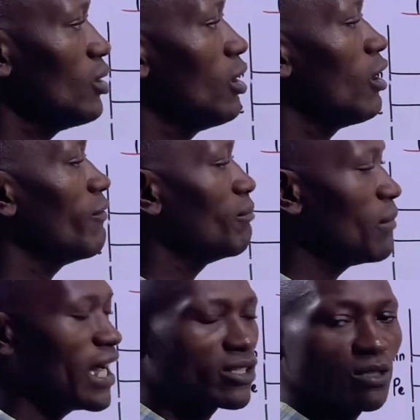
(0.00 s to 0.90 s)
of
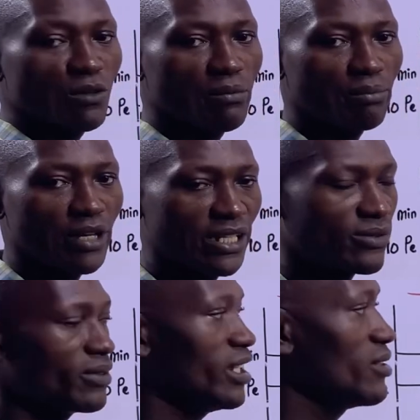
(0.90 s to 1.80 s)
maximum price
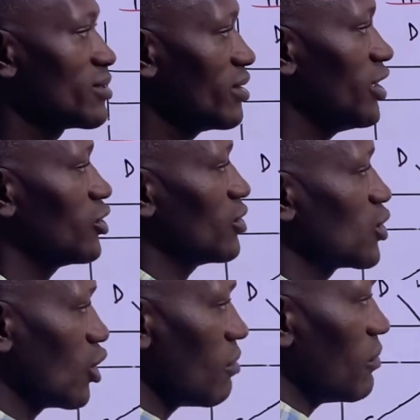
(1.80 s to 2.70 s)
legislation.
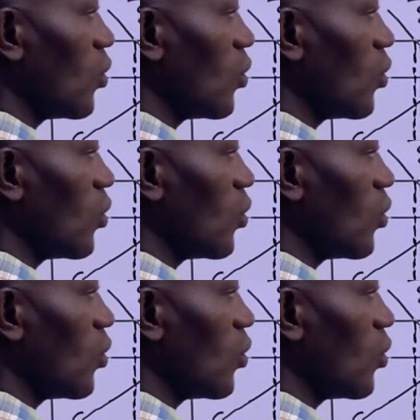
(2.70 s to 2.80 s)
So number